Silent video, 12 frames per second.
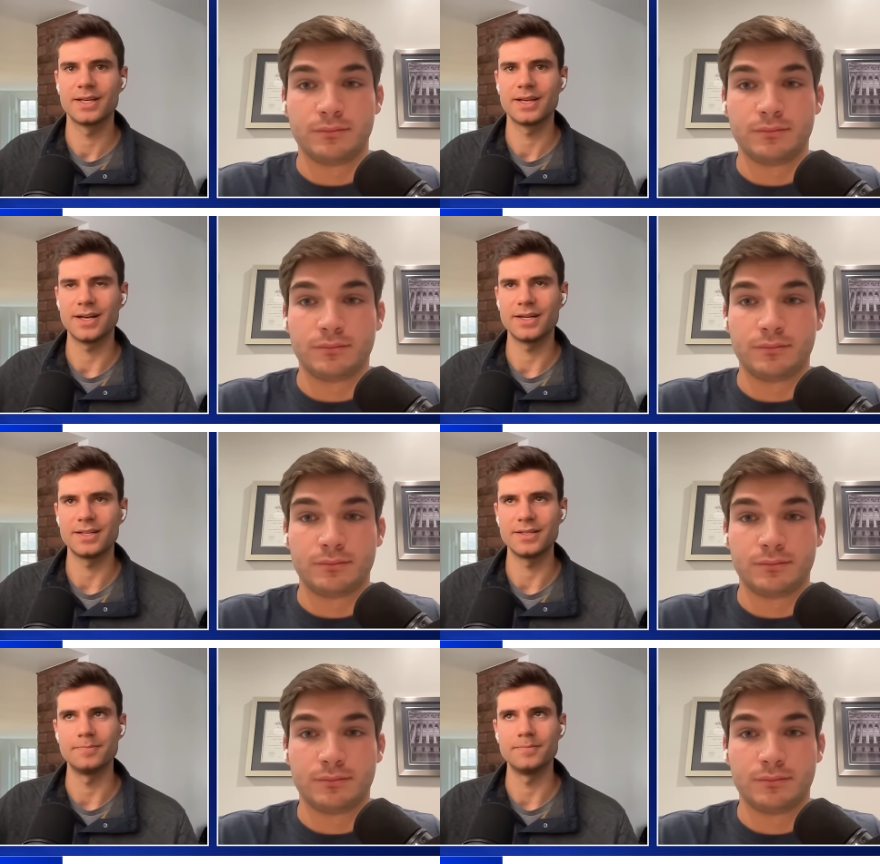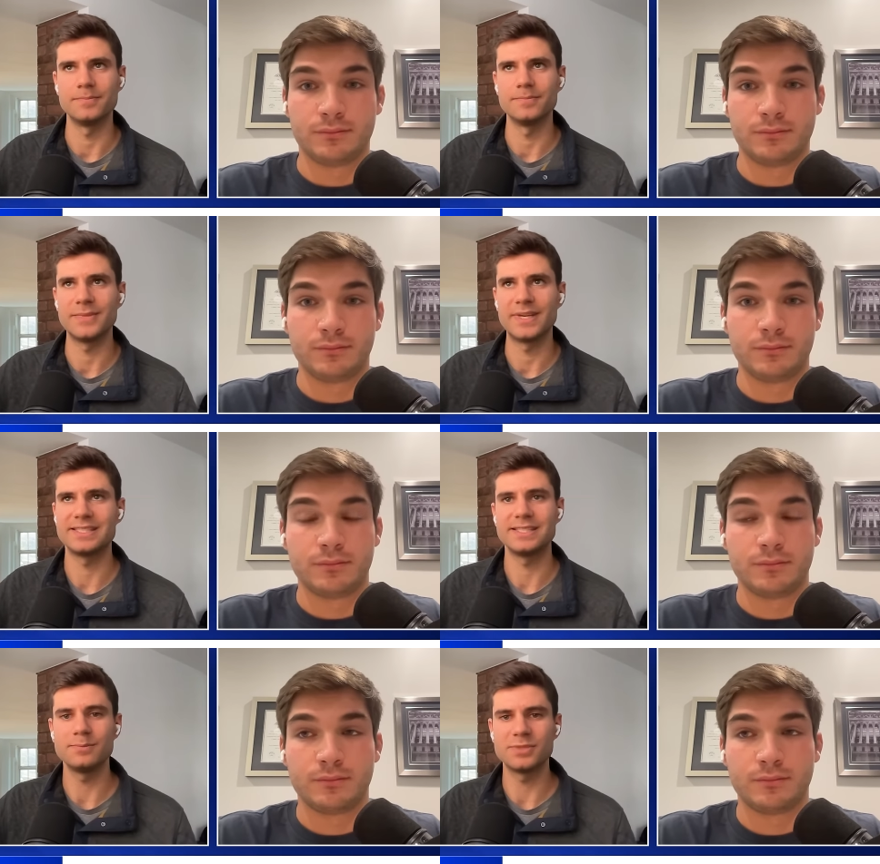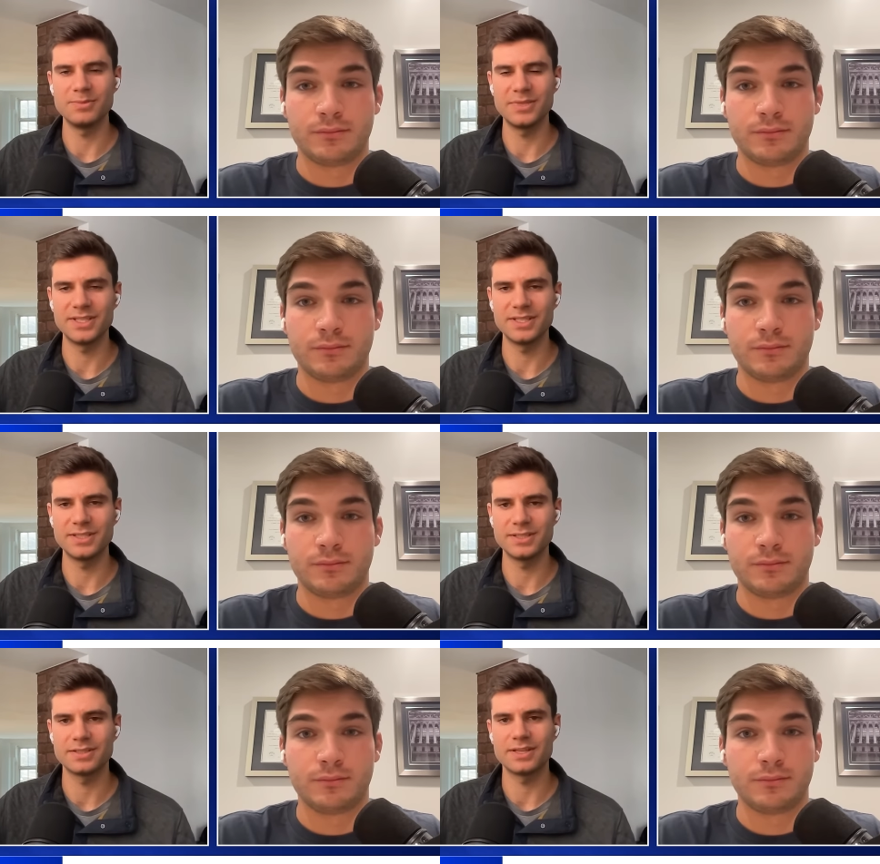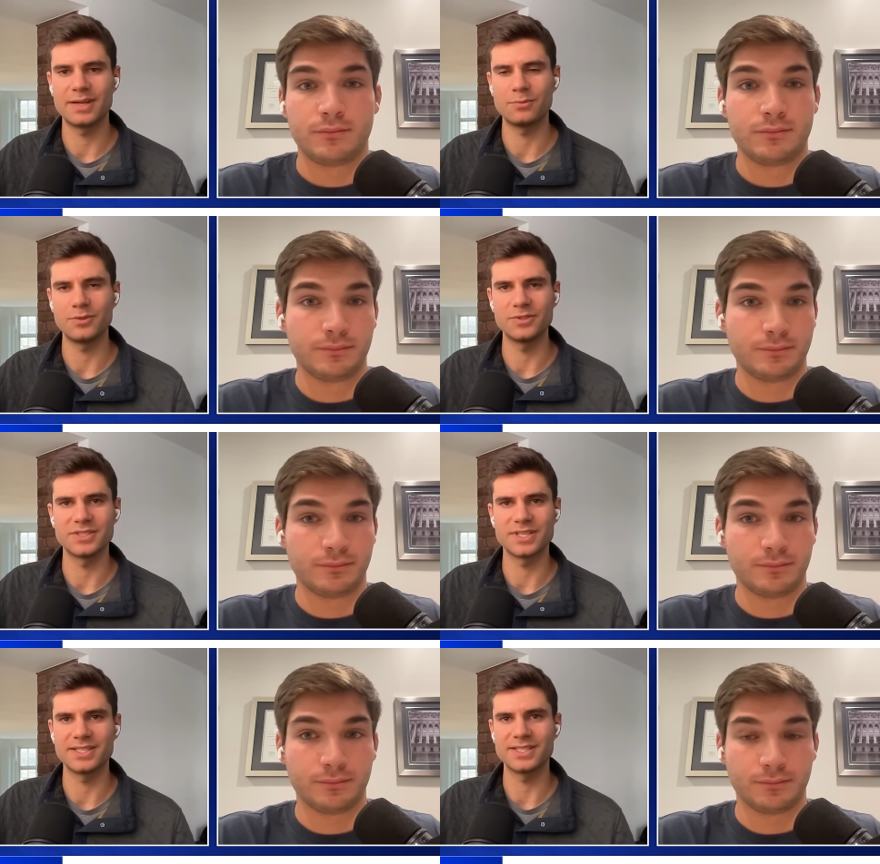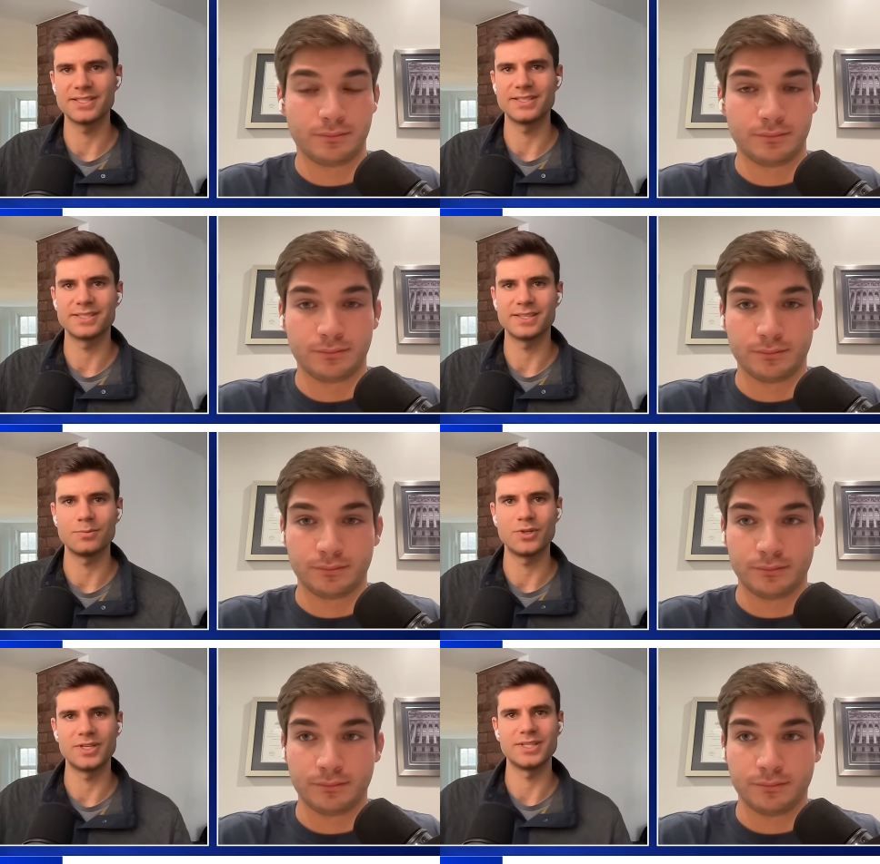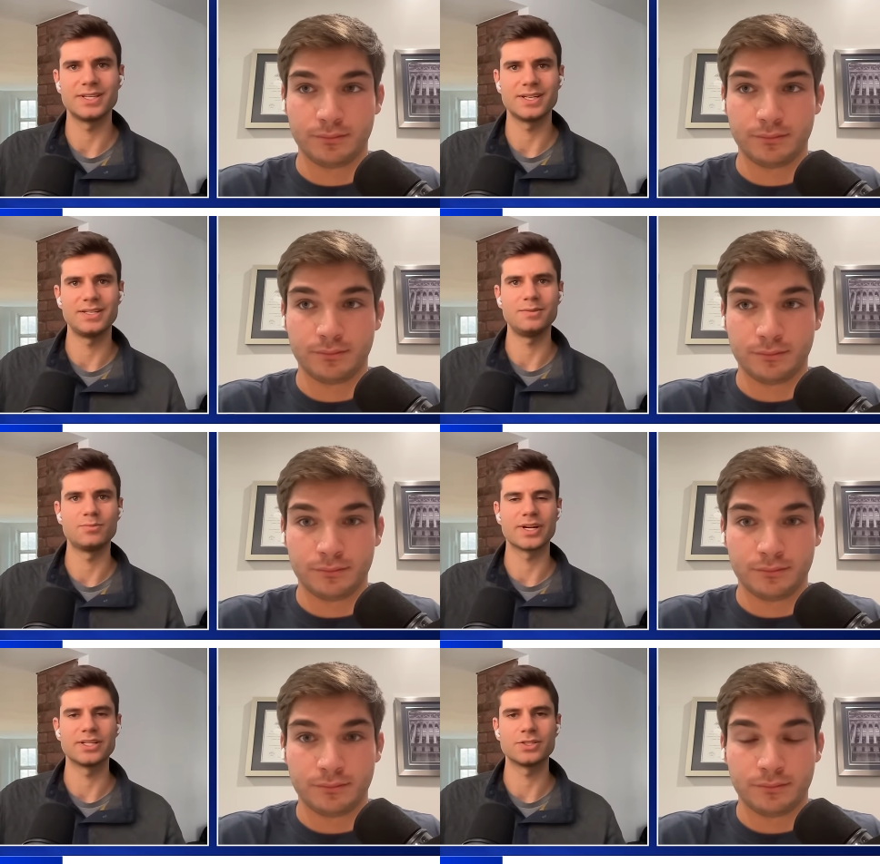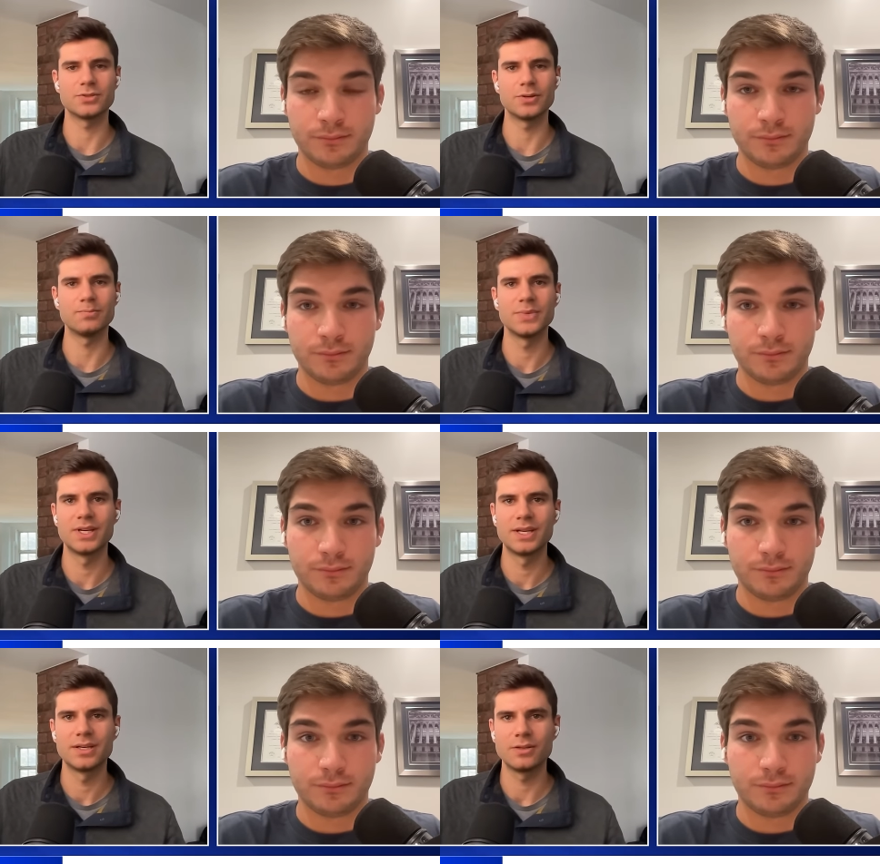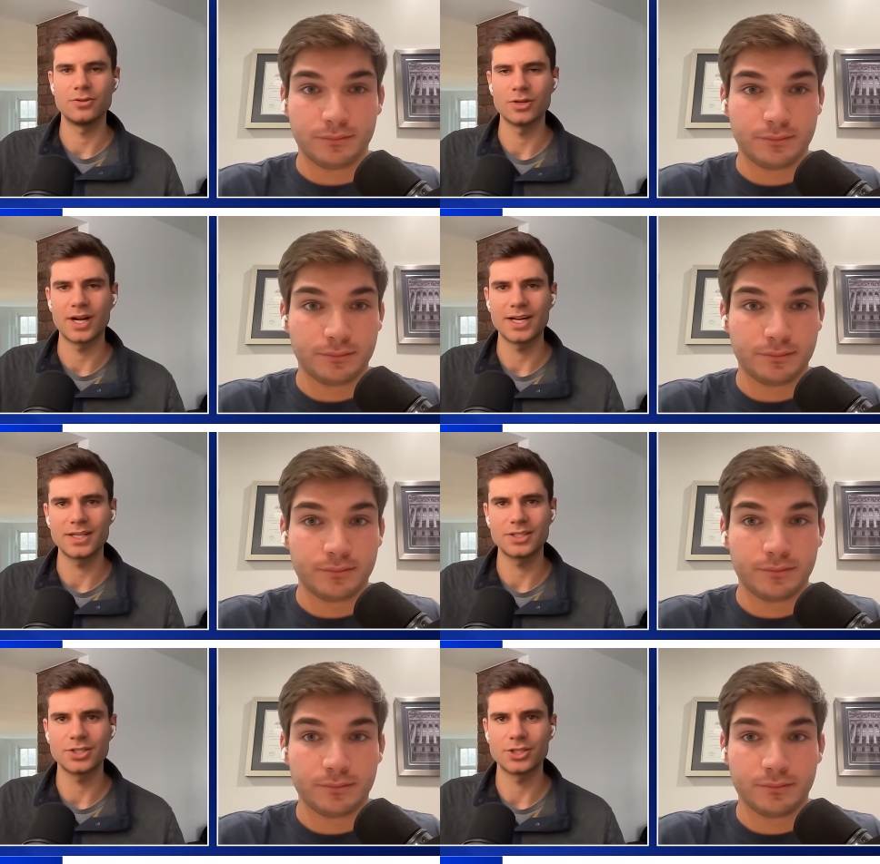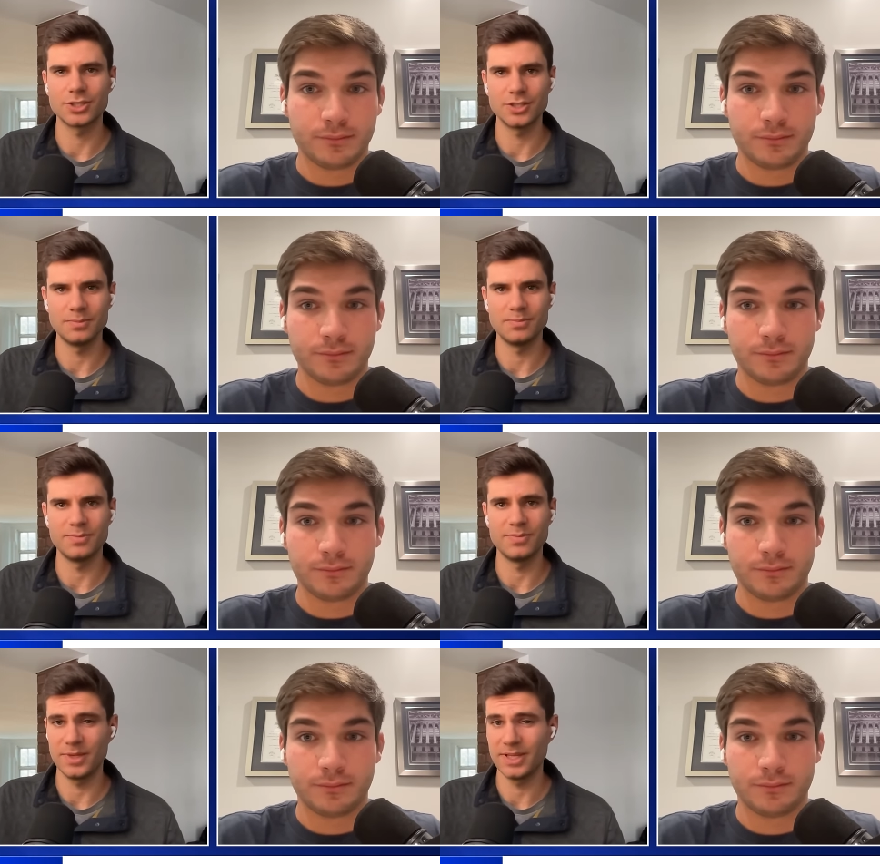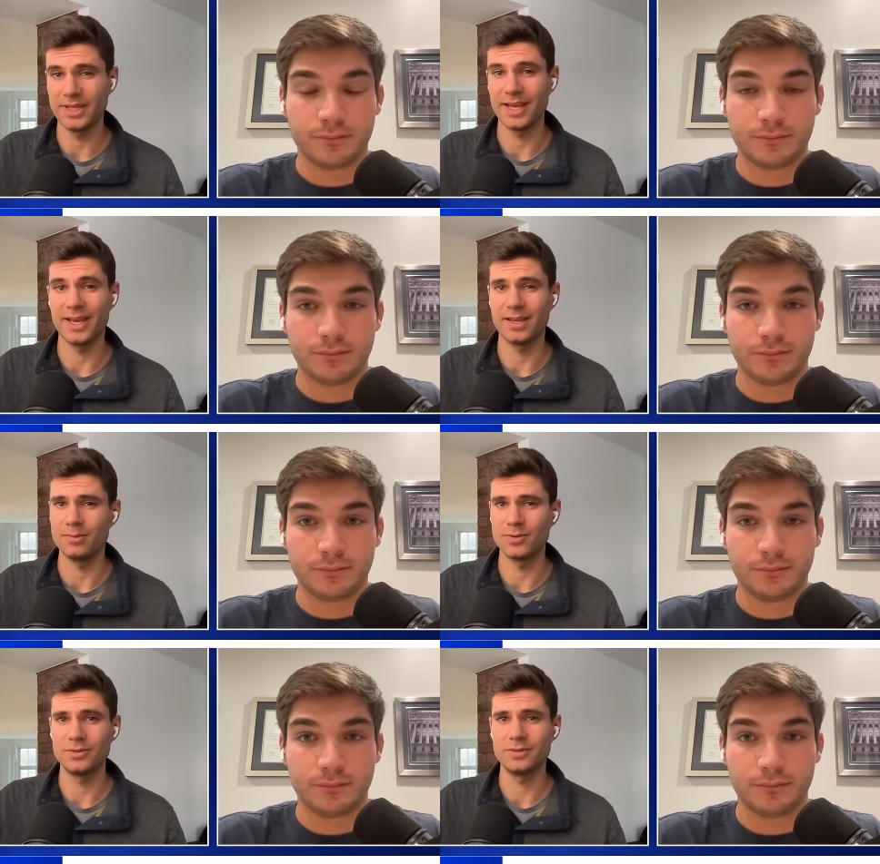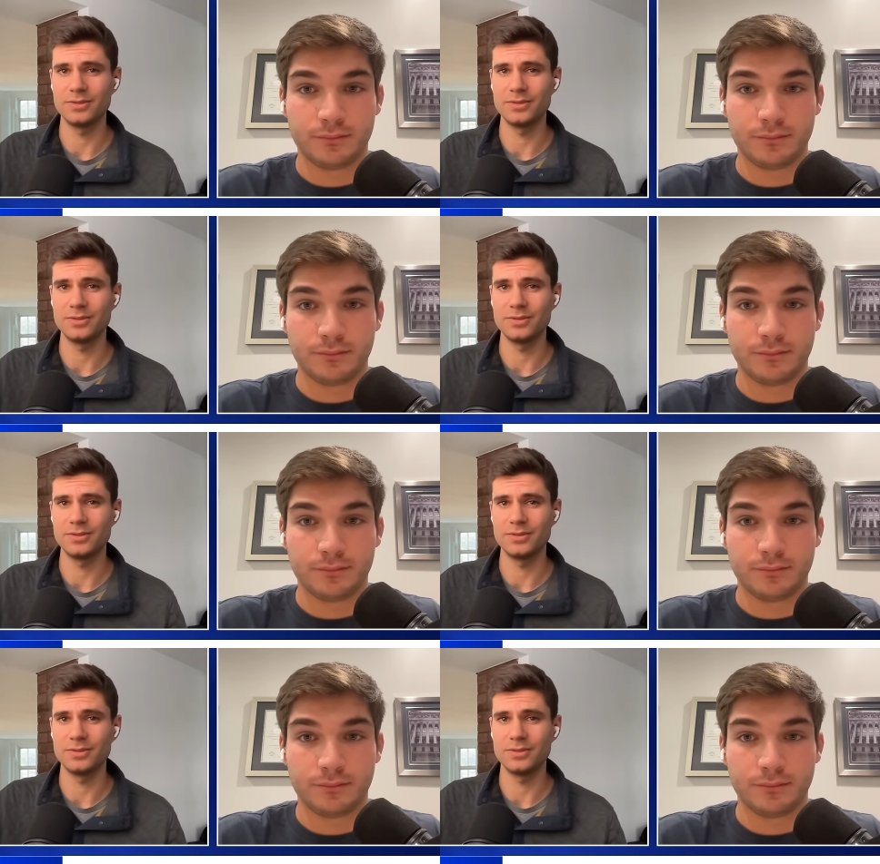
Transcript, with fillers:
Speaker 1: Um, it seems to me, and we were discussing it somewhat in brainstorm, Grok should be able